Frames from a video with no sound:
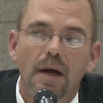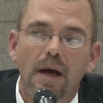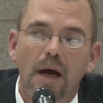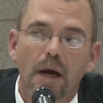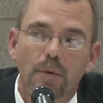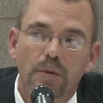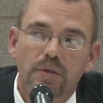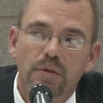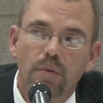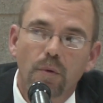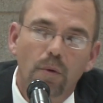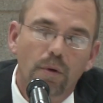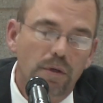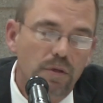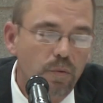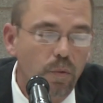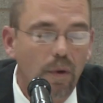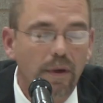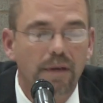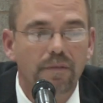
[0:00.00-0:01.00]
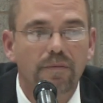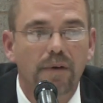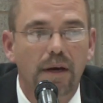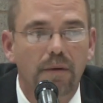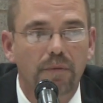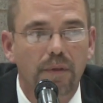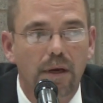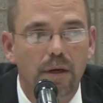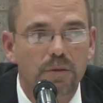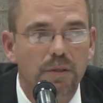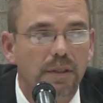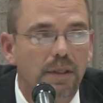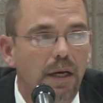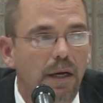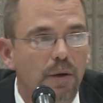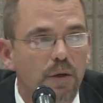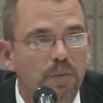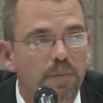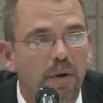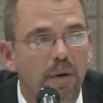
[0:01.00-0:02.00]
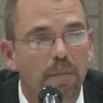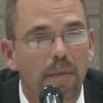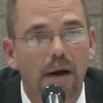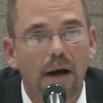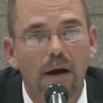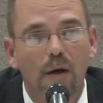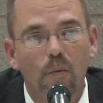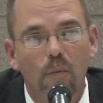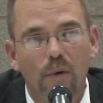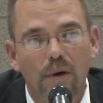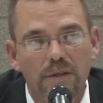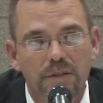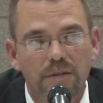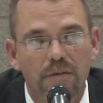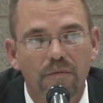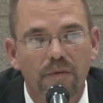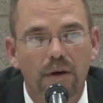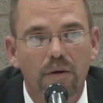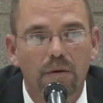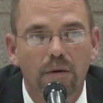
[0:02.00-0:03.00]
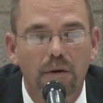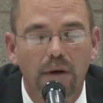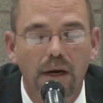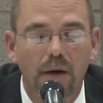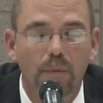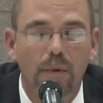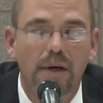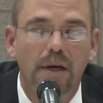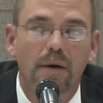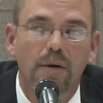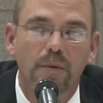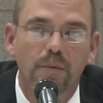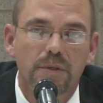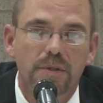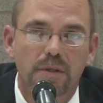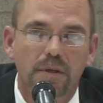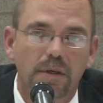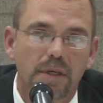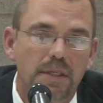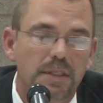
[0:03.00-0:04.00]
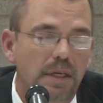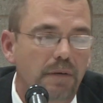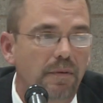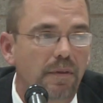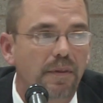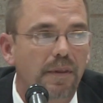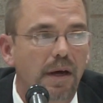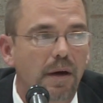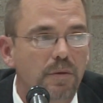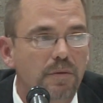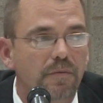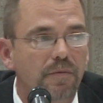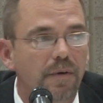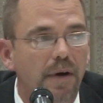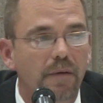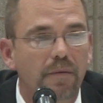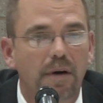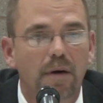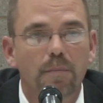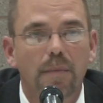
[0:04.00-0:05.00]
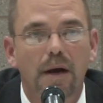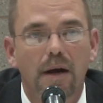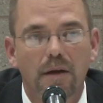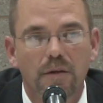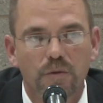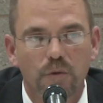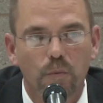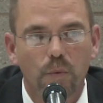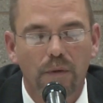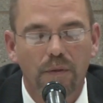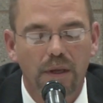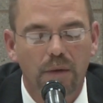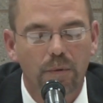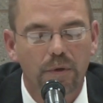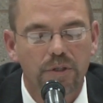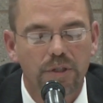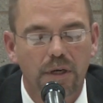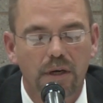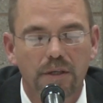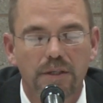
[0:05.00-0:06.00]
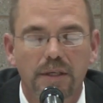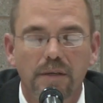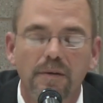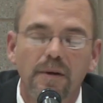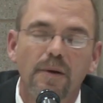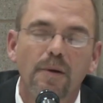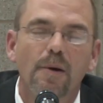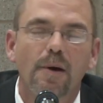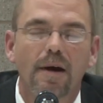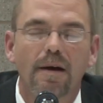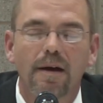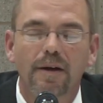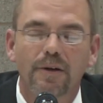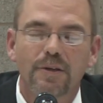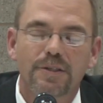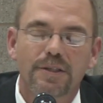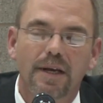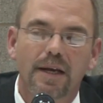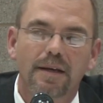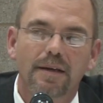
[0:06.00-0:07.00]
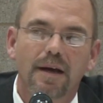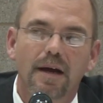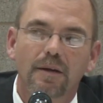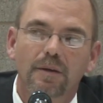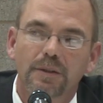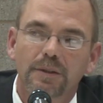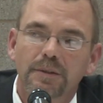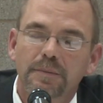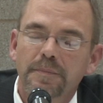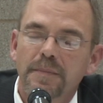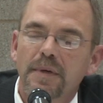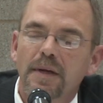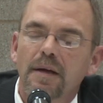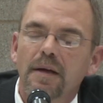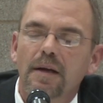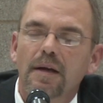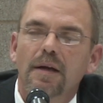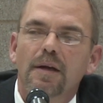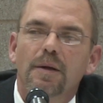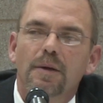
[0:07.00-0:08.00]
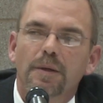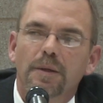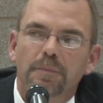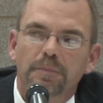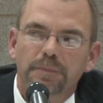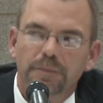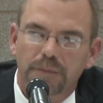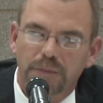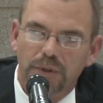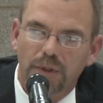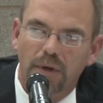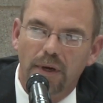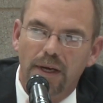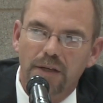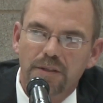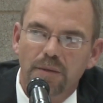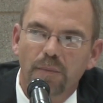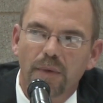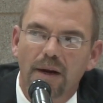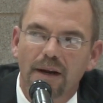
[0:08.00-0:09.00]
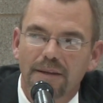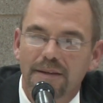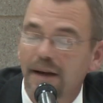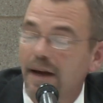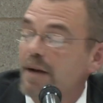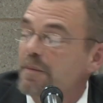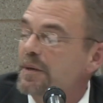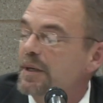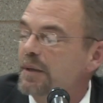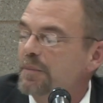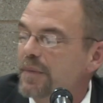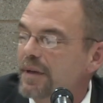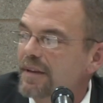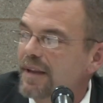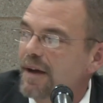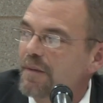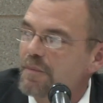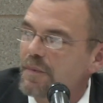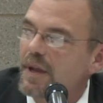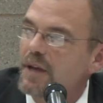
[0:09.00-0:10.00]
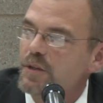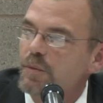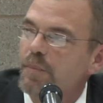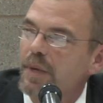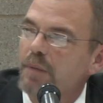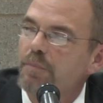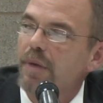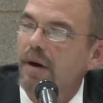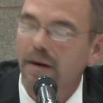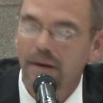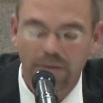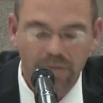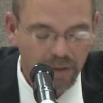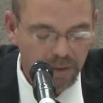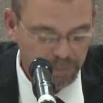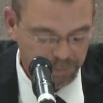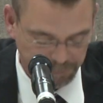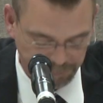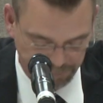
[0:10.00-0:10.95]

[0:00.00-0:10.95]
I was quoted $25,000 per mile. Once the federal grant went out, it was 37,500 miles of what they were charging under state dollars. So I guess I'm out of time here, but that's a big part of it.